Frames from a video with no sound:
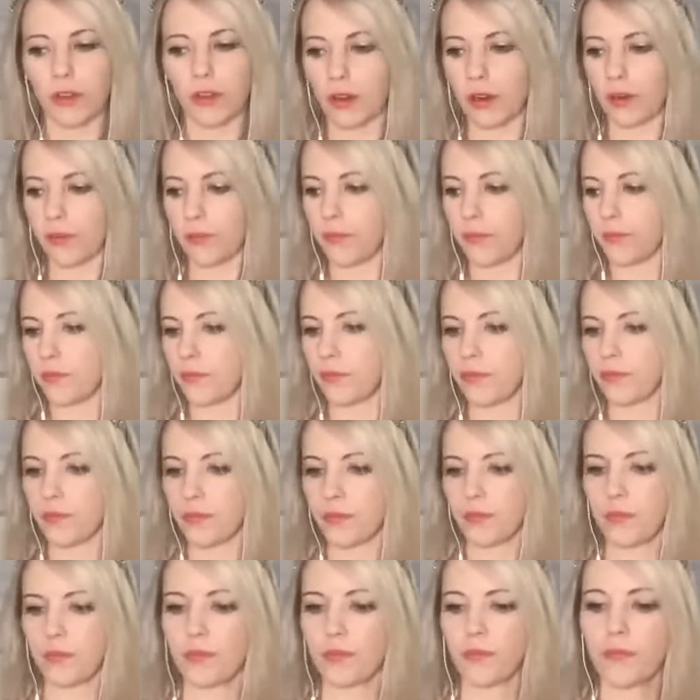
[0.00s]
Okay.
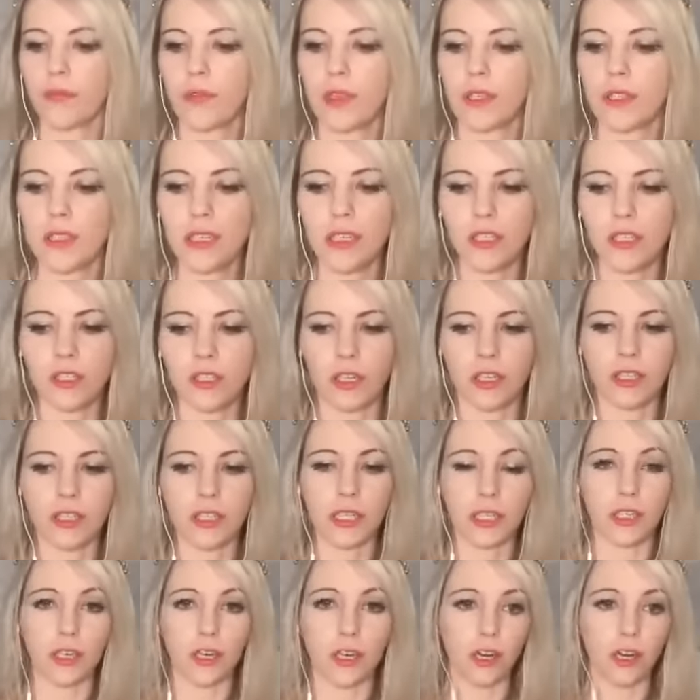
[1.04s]
Let's get a
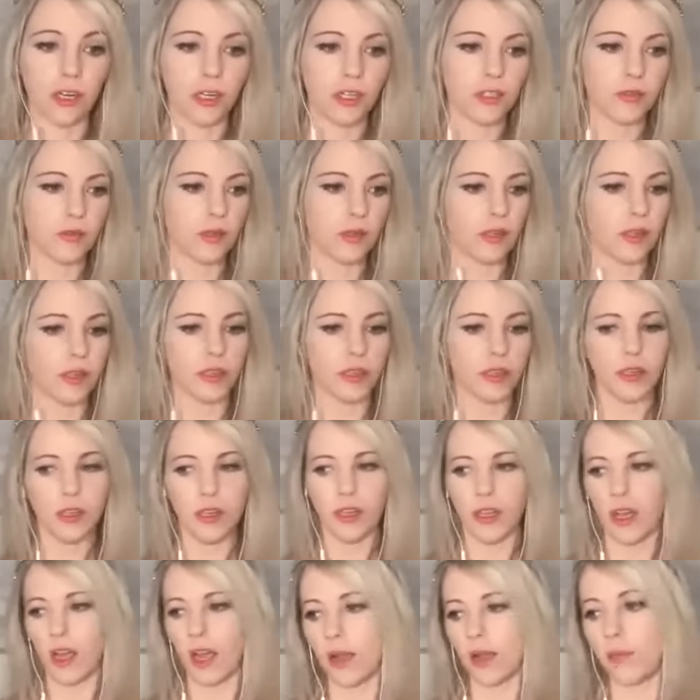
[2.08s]
starseed card.
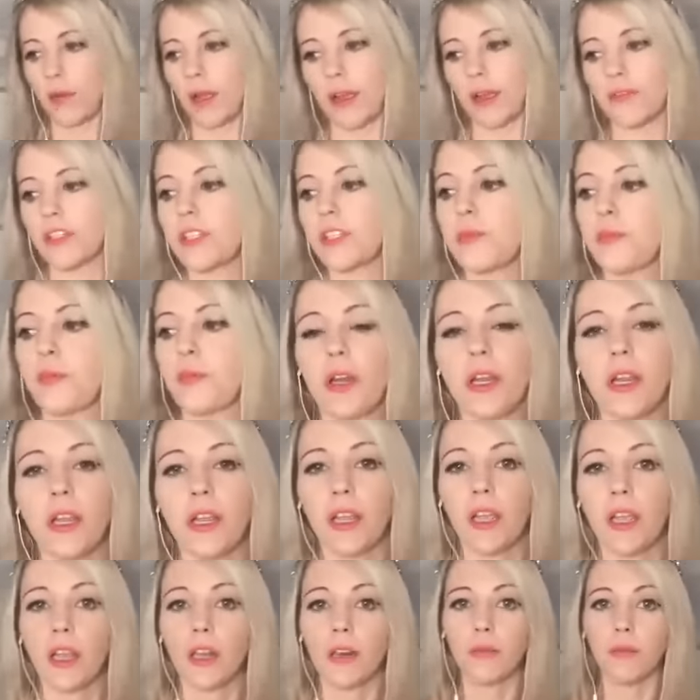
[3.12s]
I might have to spray
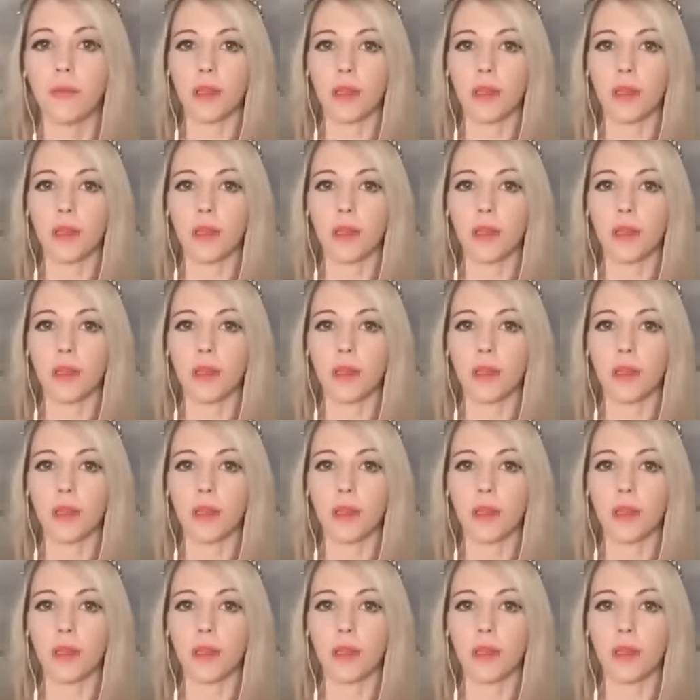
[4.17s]
again